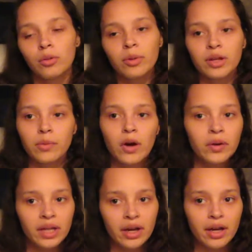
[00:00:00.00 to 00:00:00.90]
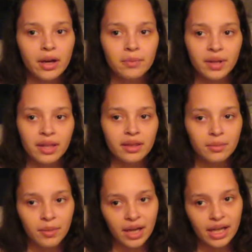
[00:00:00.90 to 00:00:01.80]
We had woken up, and
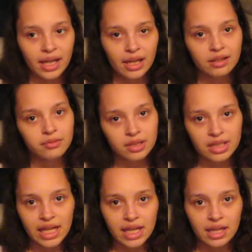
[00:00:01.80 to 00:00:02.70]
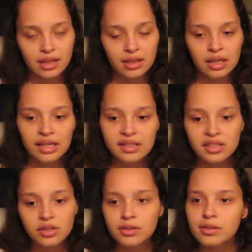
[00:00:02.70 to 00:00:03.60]
then my aunt was taking the
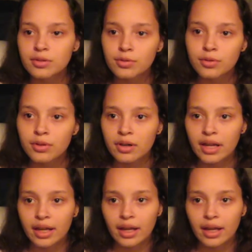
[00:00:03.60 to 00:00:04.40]
kids to school,